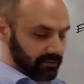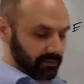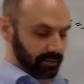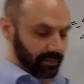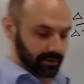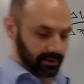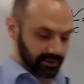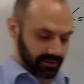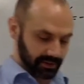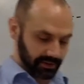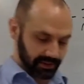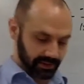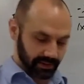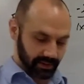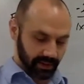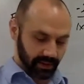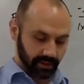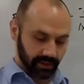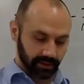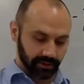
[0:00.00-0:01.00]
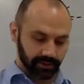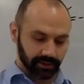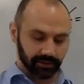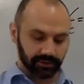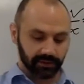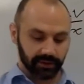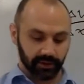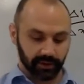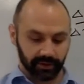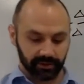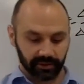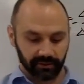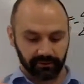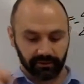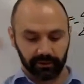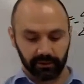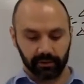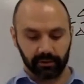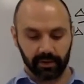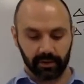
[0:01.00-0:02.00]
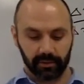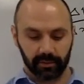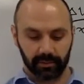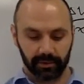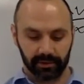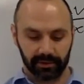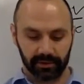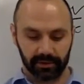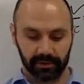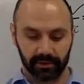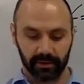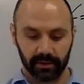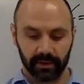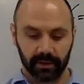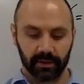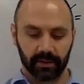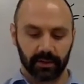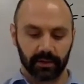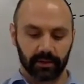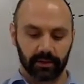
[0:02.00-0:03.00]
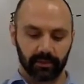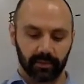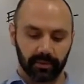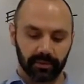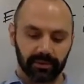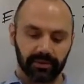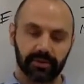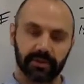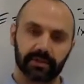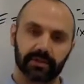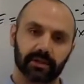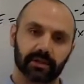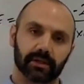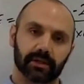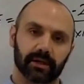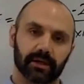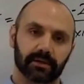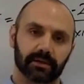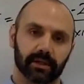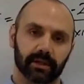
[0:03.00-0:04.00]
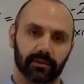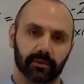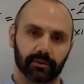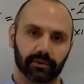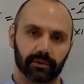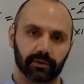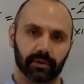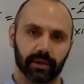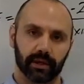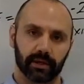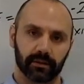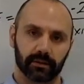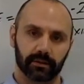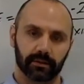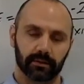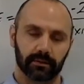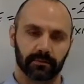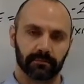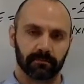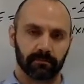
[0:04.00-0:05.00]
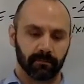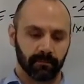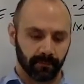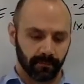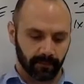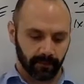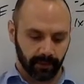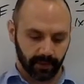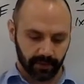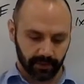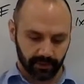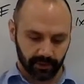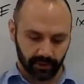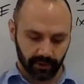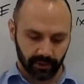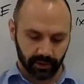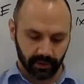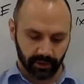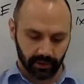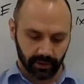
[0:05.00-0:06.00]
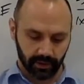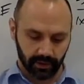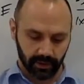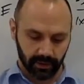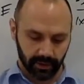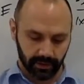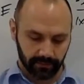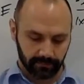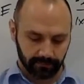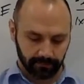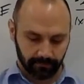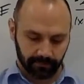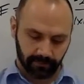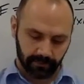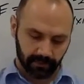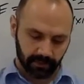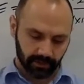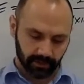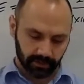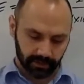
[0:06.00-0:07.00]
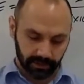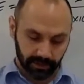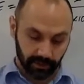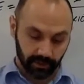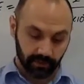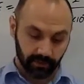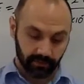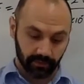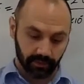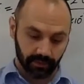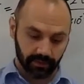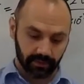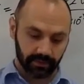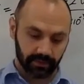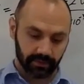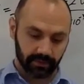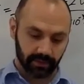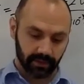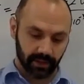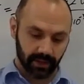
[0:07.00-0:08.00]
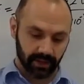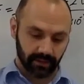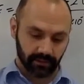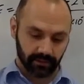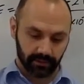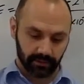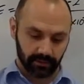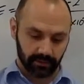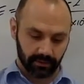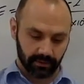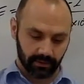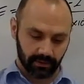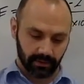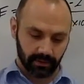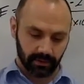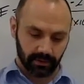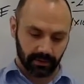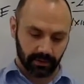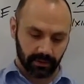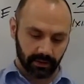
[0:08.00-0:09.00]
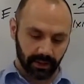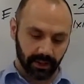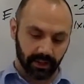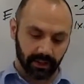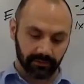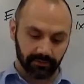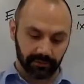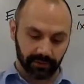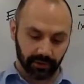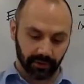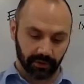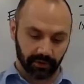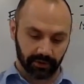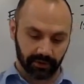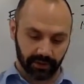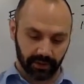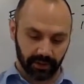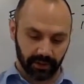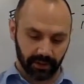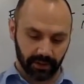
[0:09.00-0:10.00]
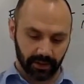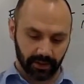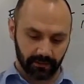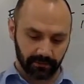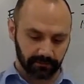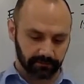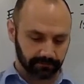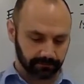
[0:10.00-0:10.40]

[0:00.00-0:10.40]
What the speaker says: a person standing, and it shows the electric field around a person. The person is in contact with the ground, and so we can call that 0 volts. They have a negative charge on them.